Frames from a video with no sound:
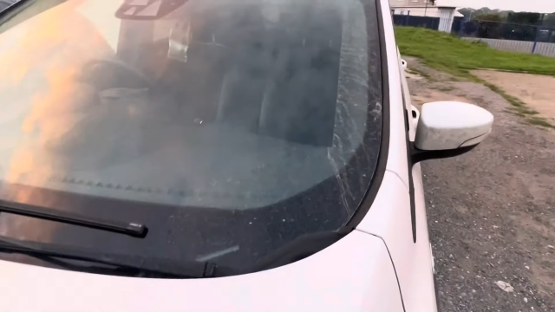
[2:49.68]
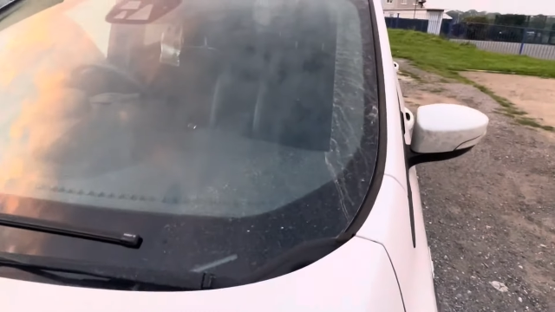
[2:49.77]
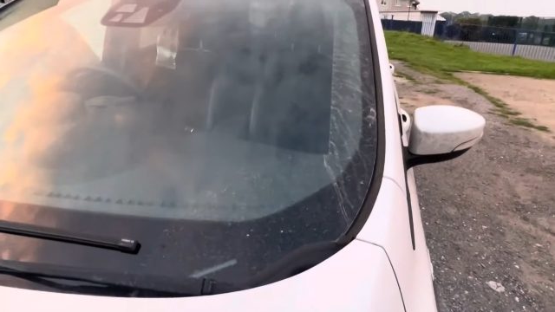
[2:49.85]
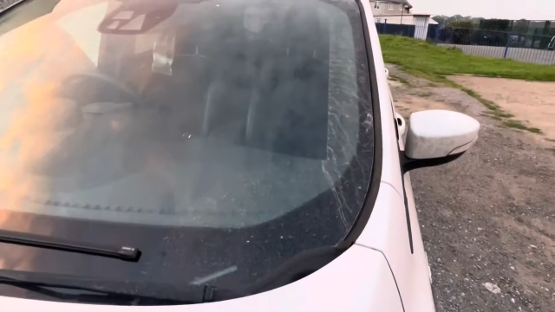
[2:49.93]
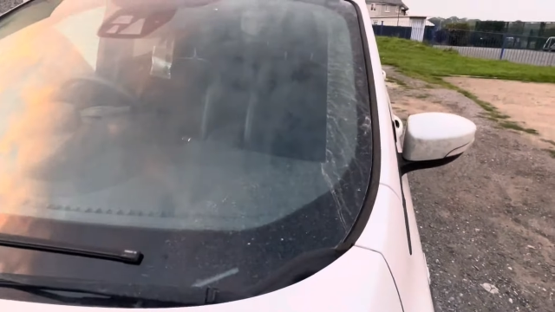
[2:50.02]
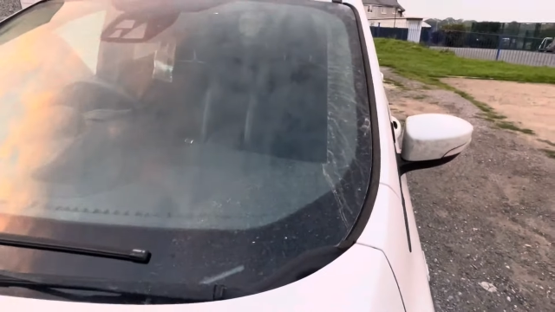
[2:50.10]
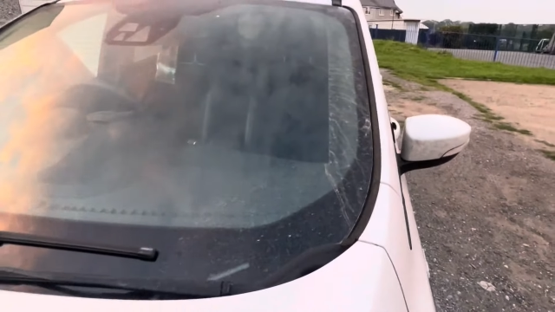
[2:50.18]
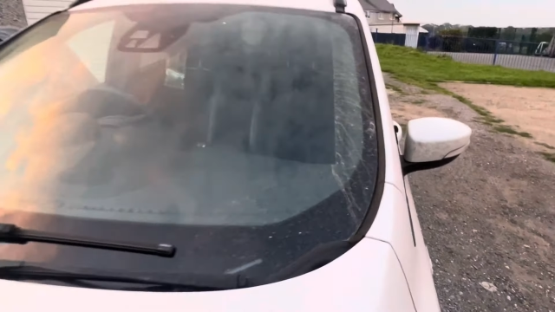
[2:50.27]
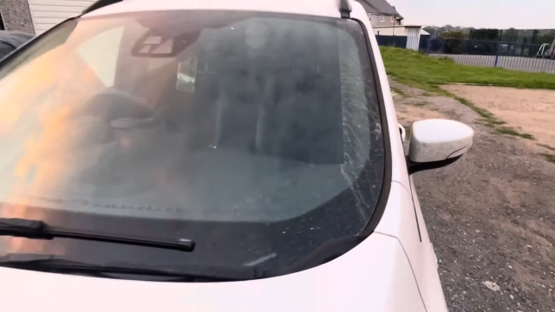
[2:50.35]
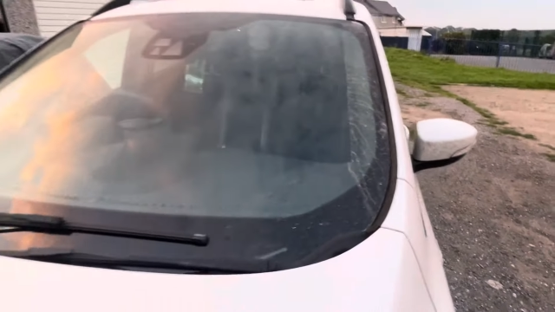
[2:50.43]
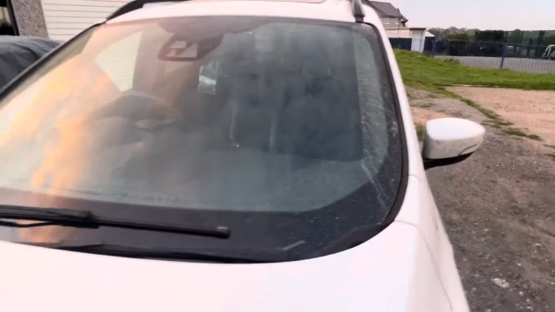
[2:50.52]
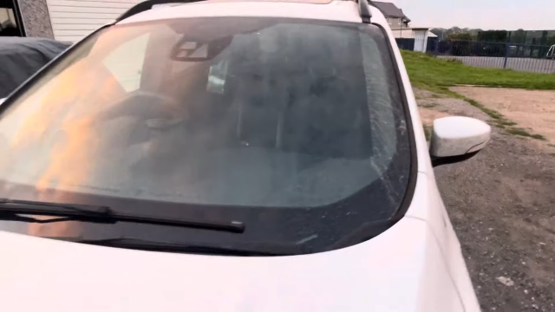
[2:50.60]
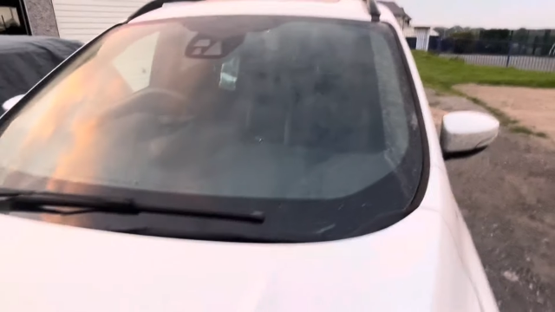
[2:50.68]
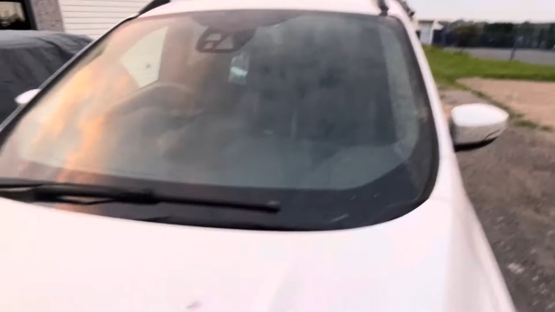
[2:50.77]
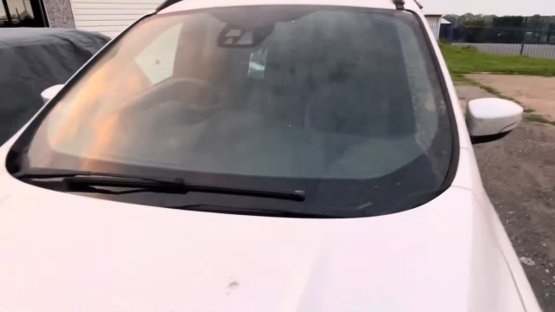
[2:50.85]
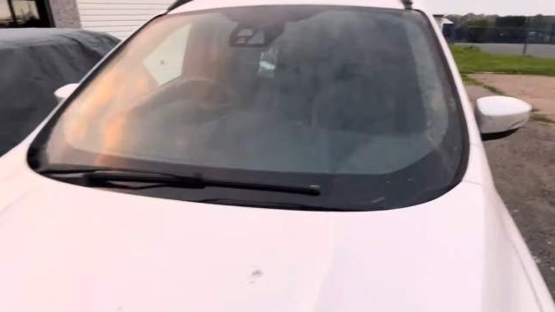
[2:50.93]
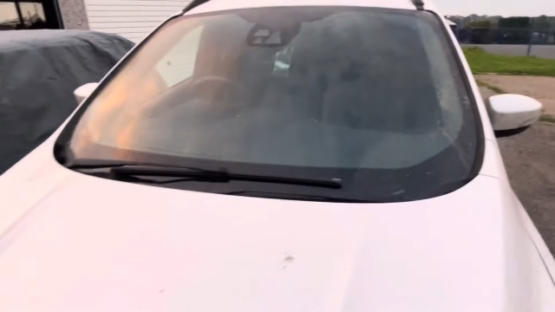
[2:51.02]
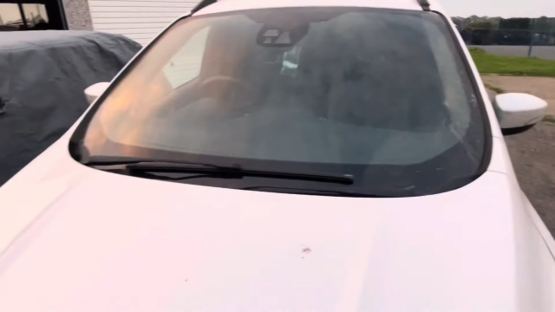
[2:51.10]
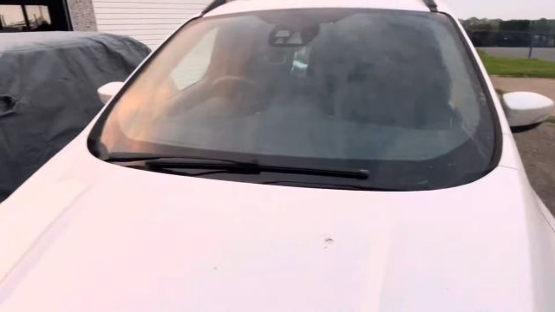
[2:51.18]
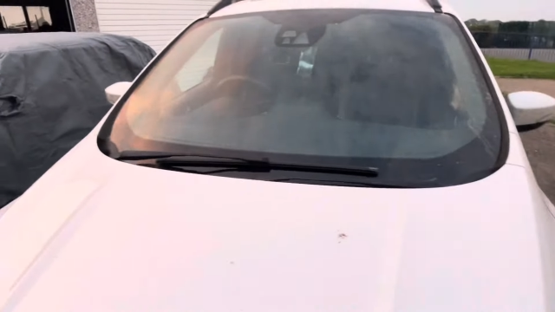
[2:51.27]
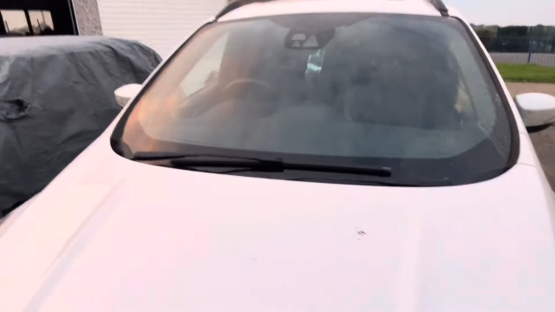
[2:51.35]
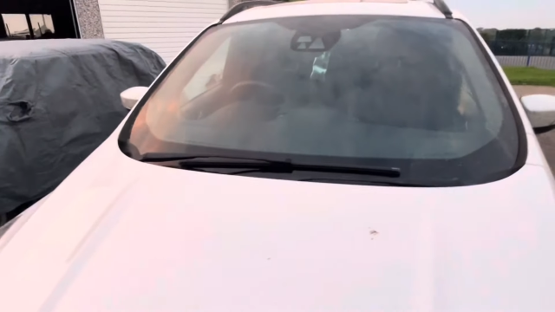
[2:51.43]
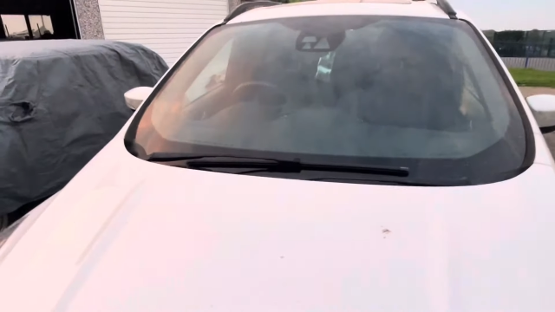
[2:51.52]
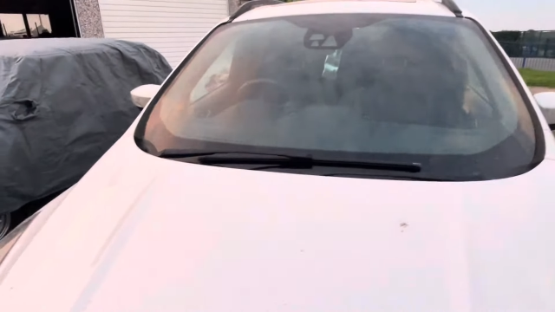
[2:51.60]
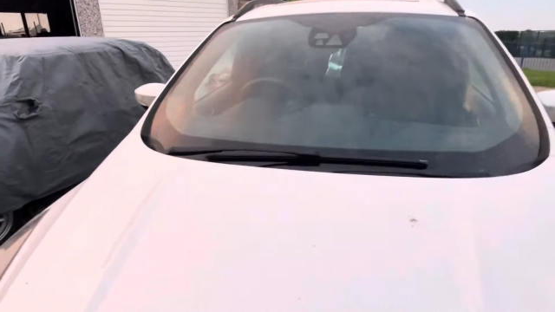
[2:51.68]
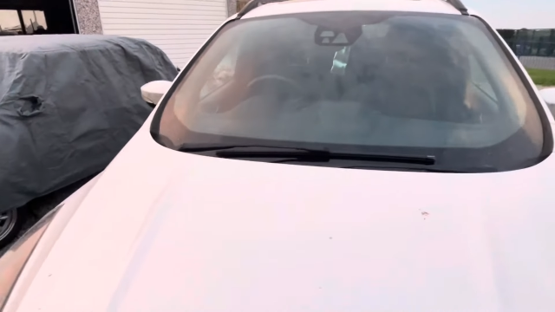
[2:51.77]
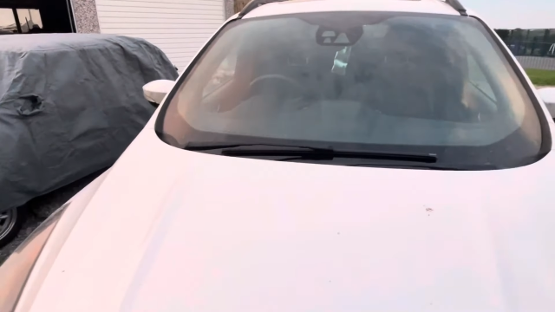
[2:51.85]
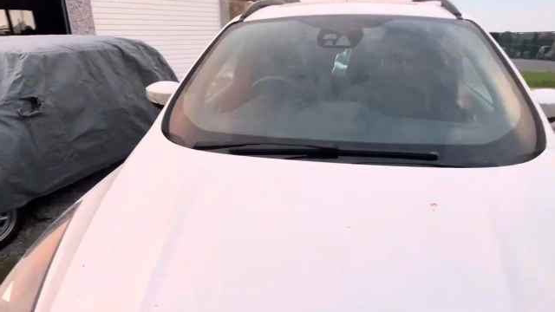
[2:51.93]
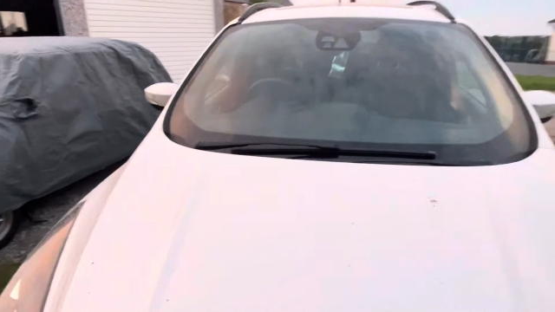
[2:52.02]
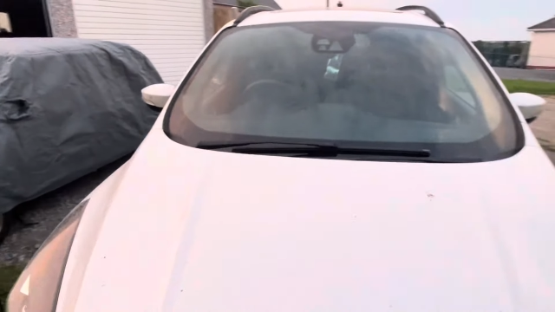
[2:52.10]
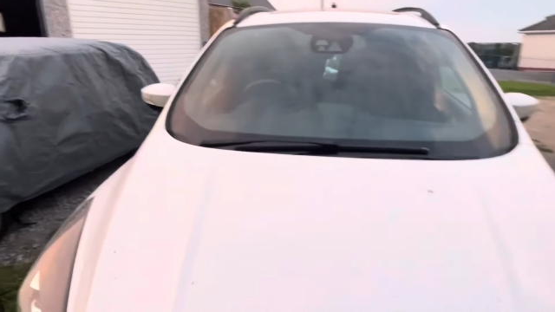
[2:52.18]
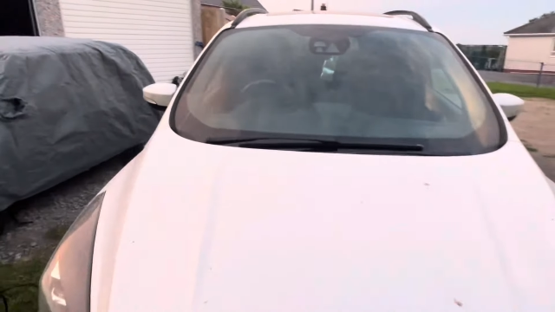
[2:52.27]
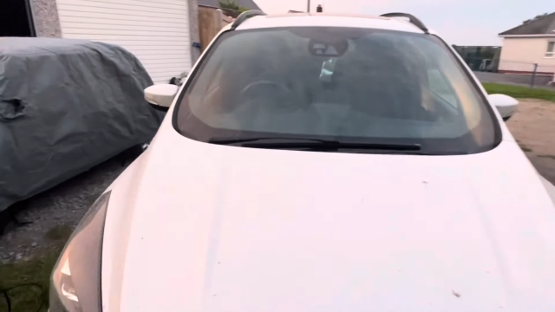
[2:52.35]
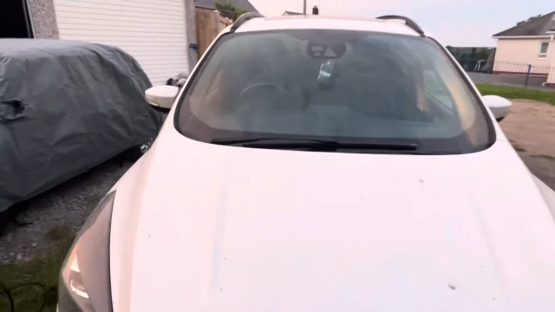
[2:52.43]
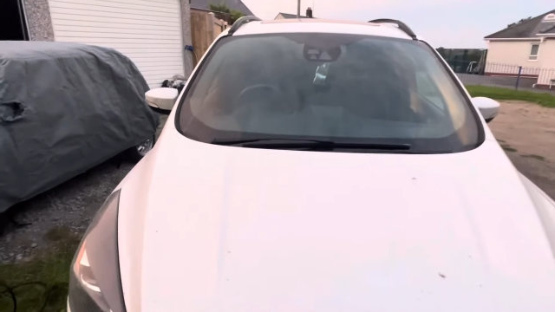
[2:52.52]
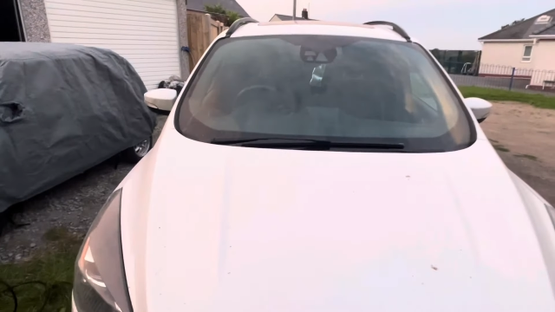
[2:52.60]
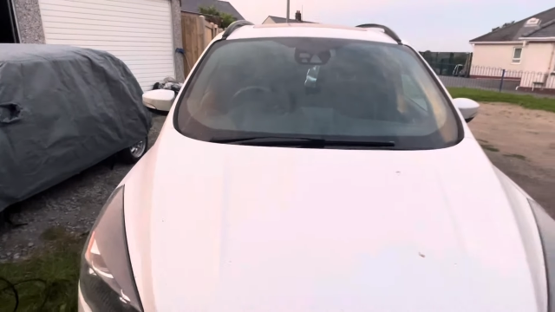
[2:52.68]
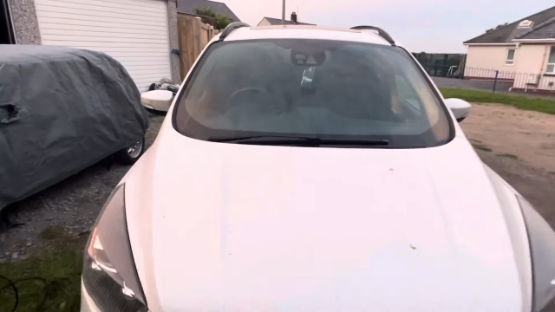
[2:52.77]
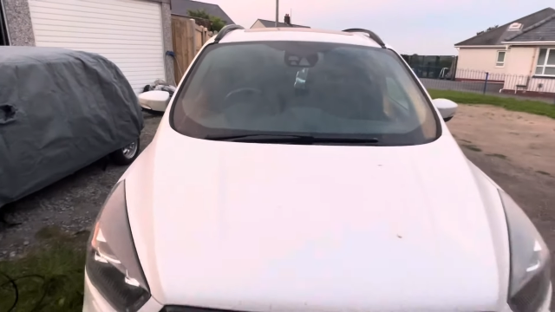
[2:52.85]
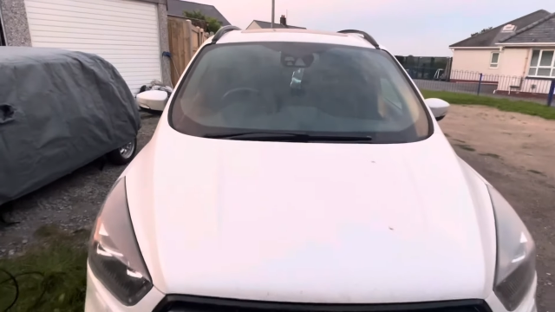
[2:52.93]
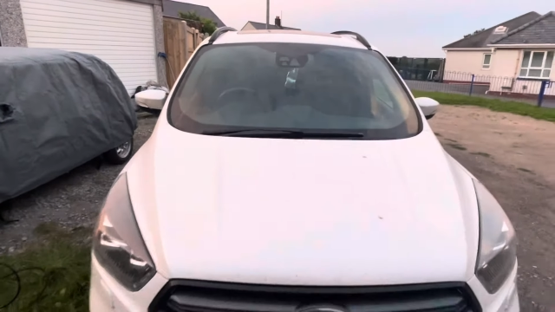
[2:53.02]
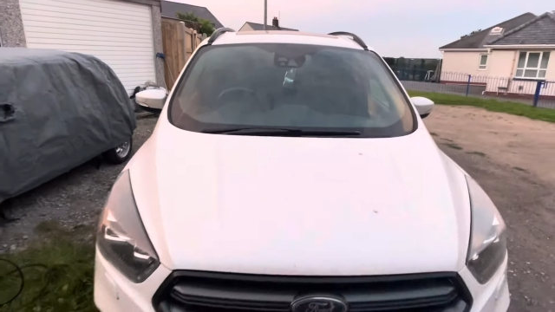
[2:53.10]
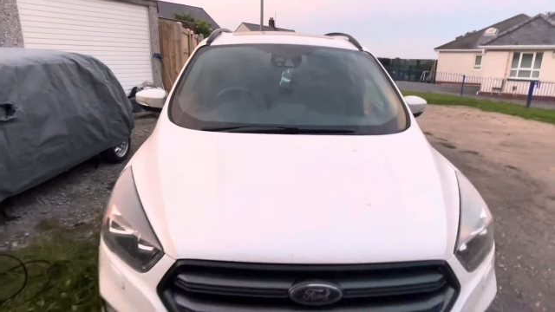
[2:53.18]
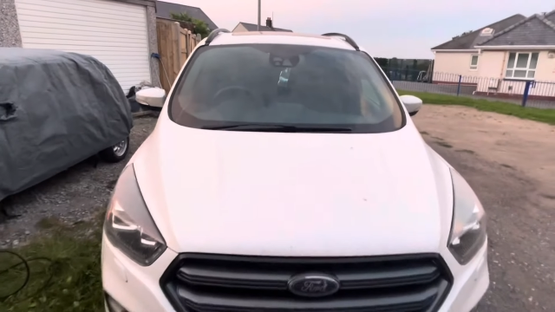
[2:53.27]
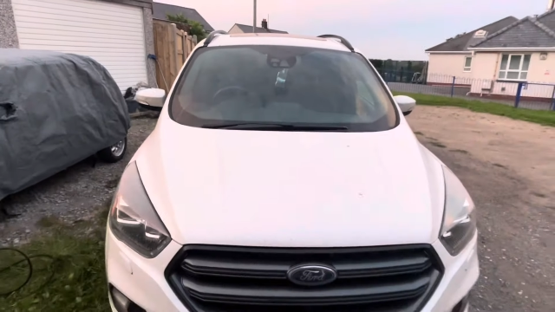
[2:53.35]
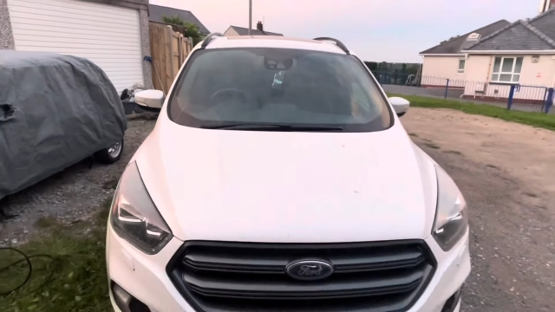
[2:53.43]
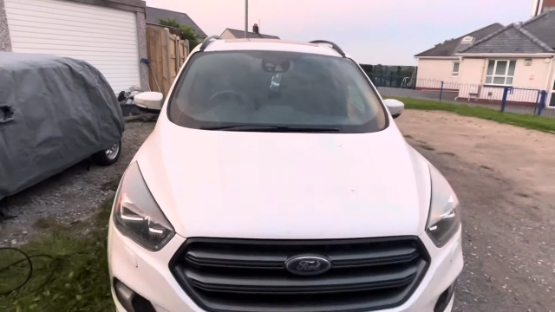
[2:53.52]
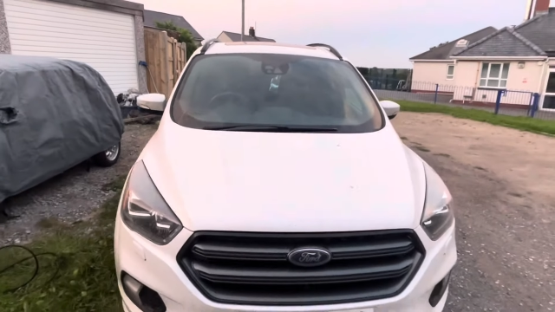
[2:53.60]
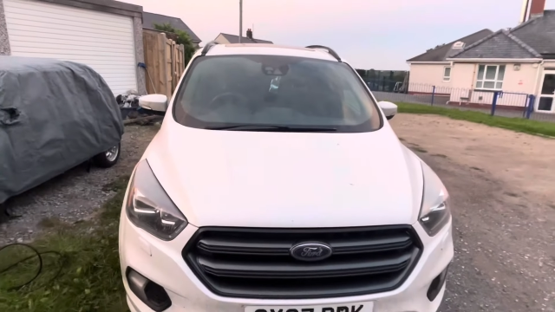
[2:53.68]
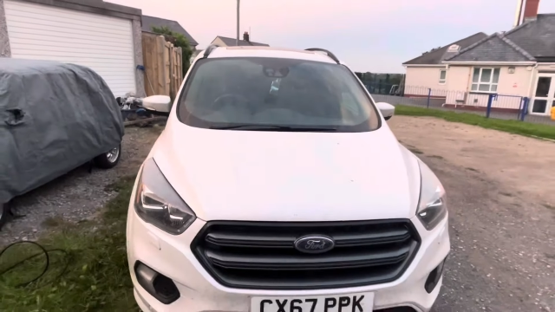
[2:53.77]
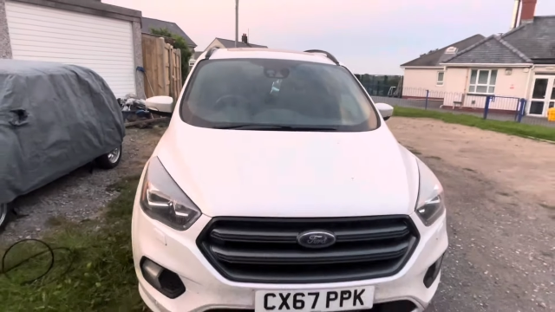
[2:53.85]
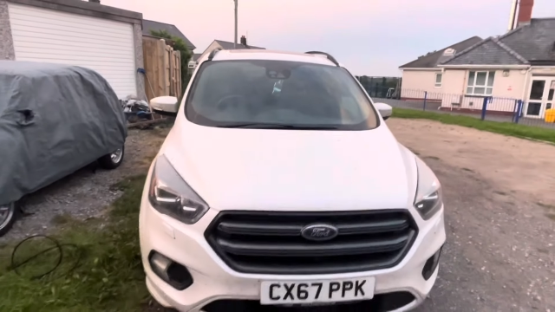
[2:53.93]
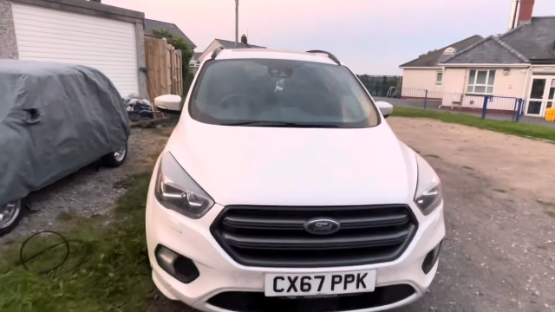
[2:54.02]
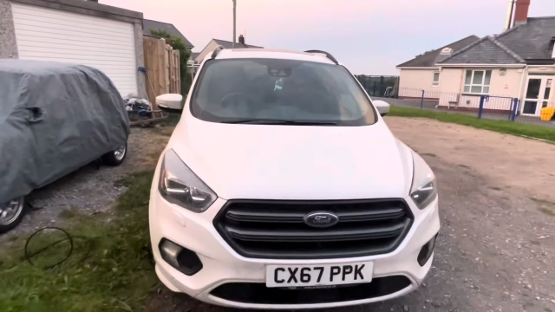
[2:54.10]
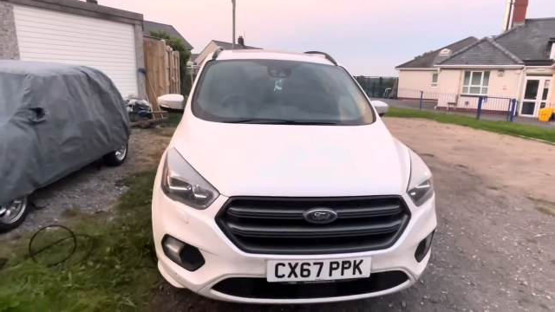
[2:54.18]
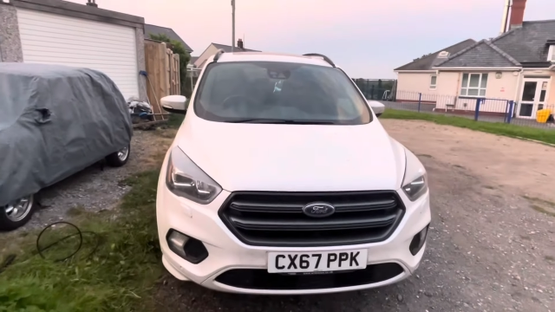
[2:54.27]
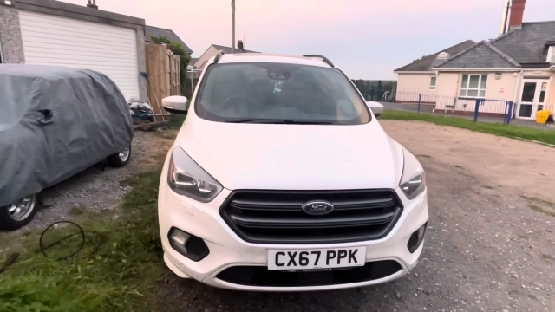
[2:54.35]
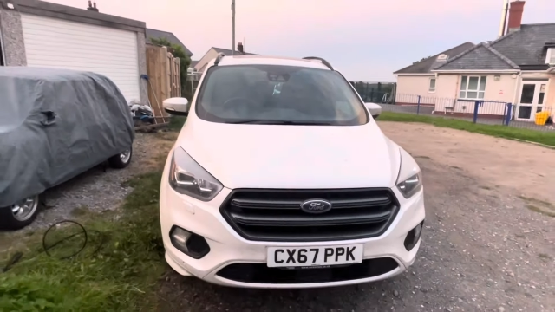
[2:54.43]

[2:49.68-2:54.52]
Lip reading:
No face is visible, so there are no lips to read.